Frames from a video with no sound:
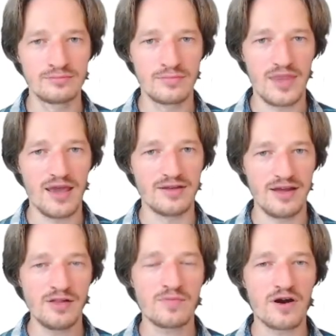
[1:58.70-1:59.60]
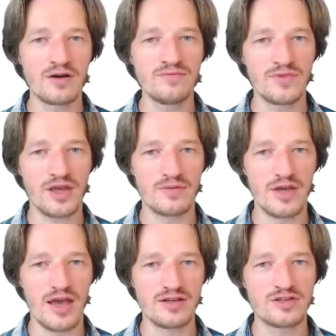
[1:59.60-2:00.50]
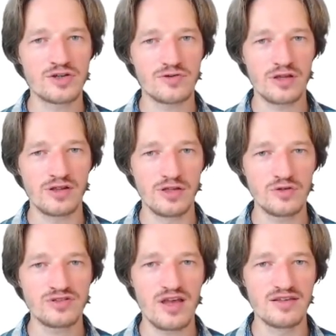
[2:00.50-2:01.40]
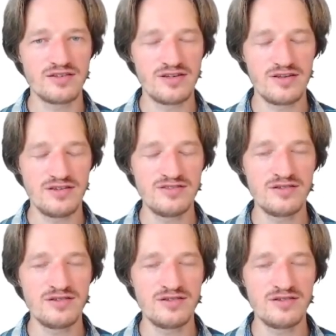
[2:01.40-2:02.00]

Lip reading: An LPAR can be added to run Linux as it is,